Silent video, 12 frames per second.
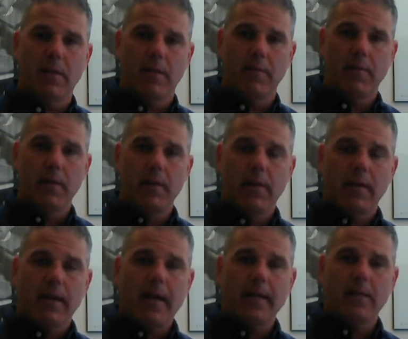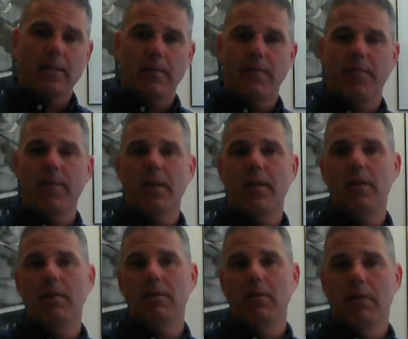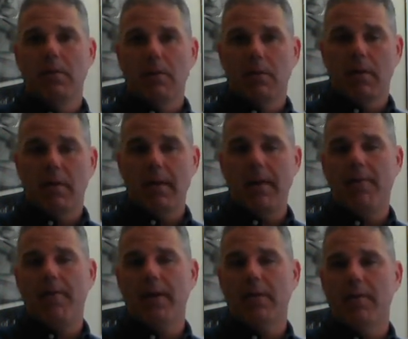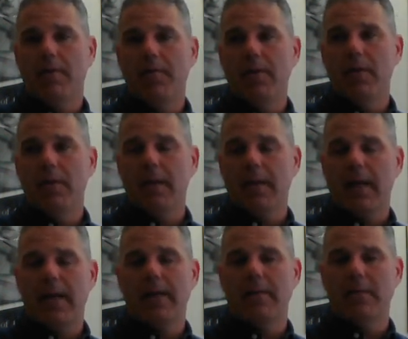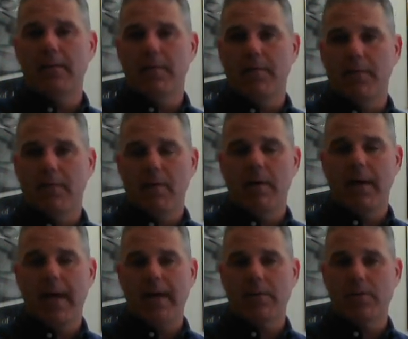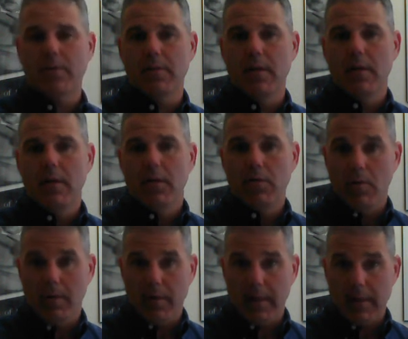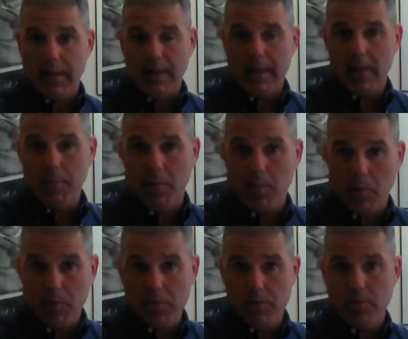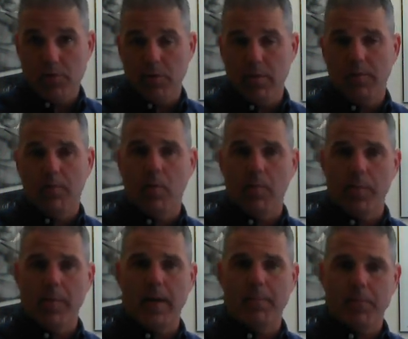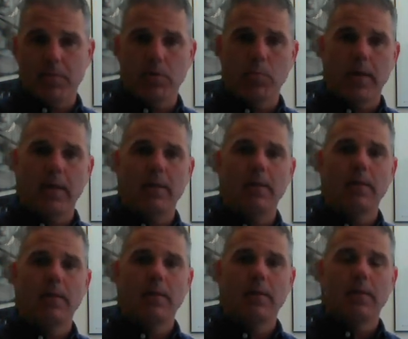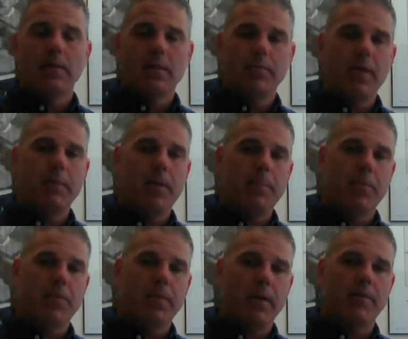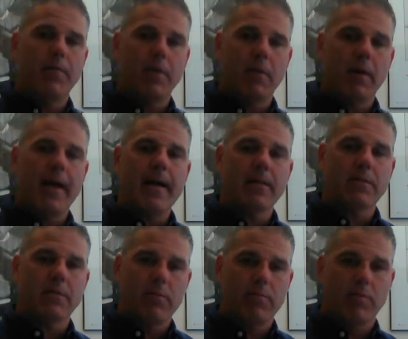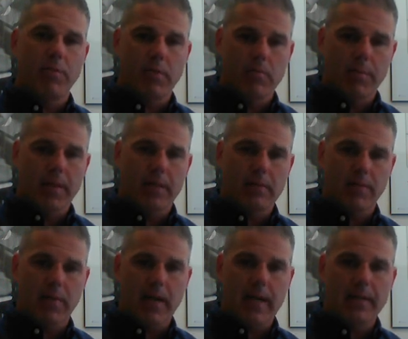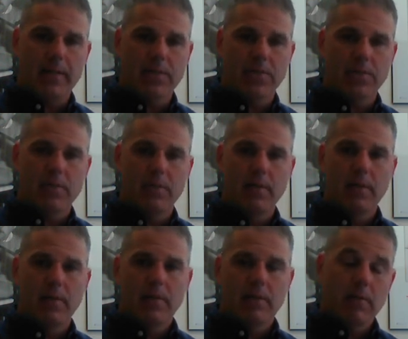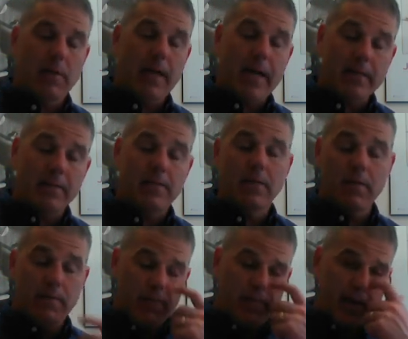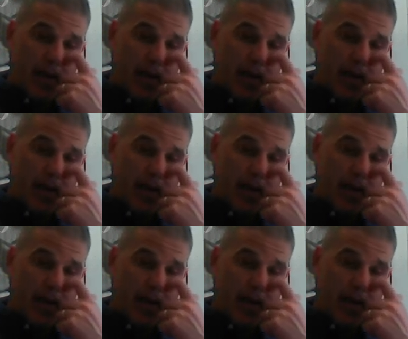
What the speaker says: of cognitive thinking, affective feeling, and conative action, knowing that, again, any promotion should inform, remind, persuade, to make people think, feel, act through the domains of cognition, or cognitive,